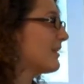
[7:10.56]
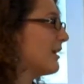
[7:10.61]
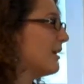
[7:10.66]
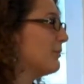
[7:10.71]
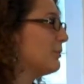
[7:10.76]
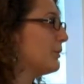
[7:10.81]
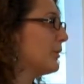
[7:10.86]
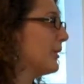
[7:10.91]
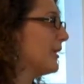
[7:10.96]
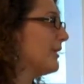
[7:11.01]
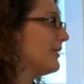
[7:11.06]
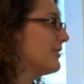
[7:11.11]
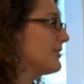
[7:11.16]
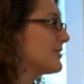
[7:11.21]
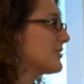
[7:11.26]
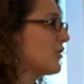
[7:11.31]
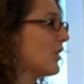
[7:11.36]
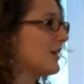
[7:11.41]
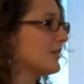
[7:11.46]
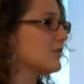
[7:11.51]

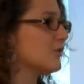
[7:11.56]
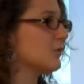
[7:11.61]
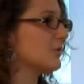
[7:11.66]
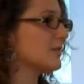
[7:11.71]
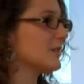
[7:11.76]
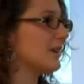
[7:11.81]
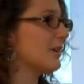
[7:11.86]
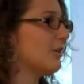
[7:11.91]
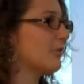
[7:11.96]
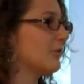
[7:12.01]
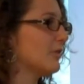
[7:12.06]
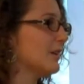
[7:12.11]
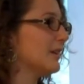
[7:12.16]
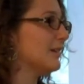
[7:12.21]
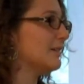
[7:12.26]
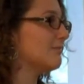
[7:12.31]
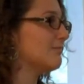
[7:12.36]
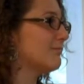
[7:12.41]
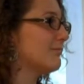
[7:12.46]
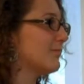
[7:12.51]
employers, grad schools,
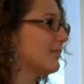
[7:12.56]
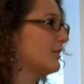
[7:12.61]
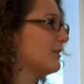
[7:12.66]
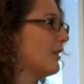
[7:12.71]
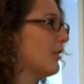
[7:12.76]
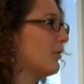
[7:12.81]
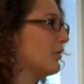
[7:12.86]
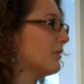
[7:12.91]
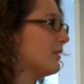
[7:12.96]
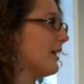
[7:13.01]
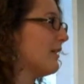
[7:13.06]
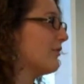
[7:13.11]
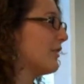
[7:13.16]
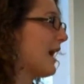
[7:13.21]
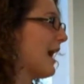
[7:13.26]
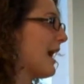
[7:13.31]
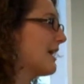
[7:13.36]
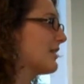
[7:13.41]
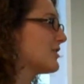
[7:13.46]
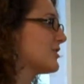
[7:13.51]
no one will ever
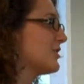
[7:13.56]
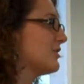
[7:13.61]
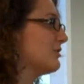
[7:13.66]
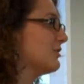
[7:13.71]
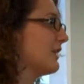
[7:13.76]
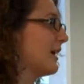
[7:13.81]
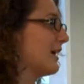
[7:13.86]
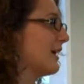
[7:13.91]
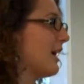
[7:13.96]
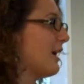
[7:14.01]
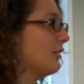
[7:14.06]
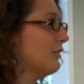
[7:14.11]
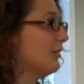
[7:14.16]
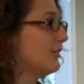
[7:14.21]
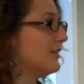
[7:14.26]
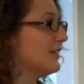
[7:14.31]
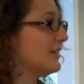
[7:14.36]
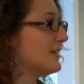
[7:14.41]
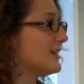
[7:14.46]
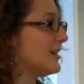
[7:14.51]
ask you, like, how long
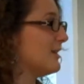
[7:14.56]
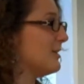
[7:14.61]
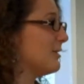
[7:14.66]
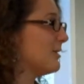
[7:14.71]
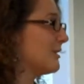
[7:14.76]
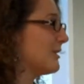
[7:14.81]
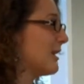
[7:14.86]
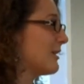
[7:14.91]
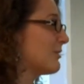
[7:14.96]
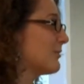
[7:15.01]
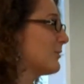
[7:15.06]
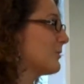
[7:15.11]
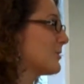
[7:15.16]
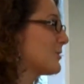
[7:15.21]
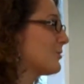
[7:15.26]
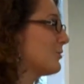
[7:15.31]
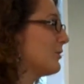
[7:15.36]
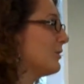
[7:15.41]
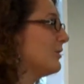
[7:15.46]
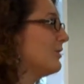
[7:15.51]
did it take you to get through
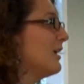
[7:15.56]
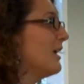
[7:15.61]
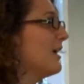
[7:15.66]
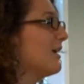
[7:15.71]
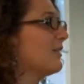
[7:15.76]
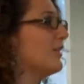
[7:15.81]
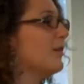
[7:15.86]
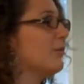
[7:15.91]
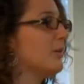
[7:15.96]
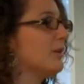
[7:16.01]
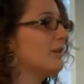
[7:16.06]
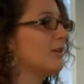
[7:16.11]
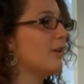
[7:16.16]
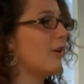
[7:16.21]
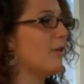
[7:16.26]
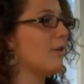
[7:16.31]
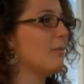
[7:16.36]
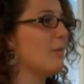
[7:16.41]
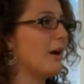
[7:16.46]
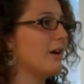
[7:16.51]
school? They want to
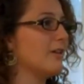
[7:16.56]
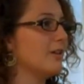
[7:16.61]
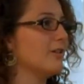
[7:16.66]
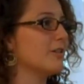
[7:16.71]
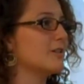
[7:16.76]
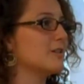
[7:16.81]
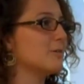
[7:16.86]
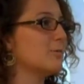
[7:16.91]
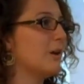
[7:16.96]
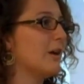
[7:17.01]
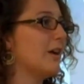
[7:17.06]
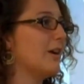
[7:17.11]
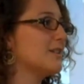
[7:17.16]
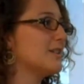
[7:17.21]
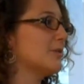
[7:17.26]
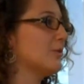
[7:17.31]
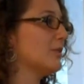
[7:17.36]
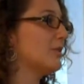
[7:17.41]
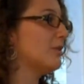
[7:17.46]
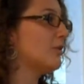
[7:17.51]
know about your experience,
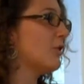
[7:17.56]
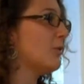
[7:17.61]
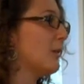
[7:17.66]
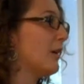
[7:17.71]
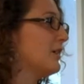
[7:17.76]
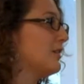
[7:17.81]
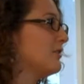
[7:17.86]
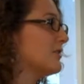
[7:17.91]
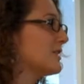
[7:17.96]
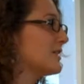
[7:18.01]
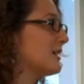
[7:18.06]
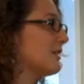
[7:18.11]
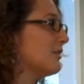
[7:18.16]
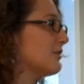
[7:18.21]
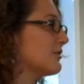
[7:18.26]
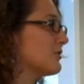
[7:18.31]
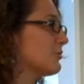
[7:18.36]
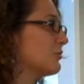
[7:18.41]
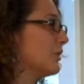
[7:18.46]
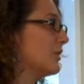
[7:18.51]
they want to know about your
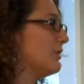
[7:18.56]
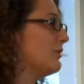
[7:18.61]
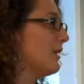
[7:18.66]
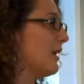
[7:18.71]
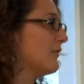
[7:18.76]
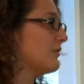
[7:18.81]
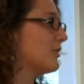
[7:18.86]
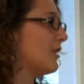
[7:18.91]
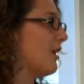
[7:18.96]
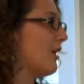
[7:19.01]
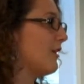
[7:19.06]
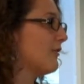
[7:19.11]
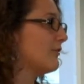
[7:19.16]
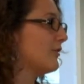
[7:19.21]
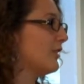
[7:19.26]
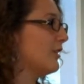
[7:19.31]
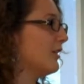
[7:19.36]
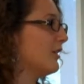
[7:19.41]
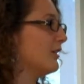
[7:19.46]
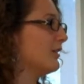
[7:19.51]
skills and what you have to
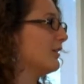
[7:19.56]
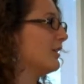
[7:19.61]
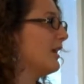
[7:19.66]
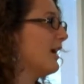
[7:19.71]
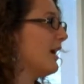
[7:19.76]
offer and,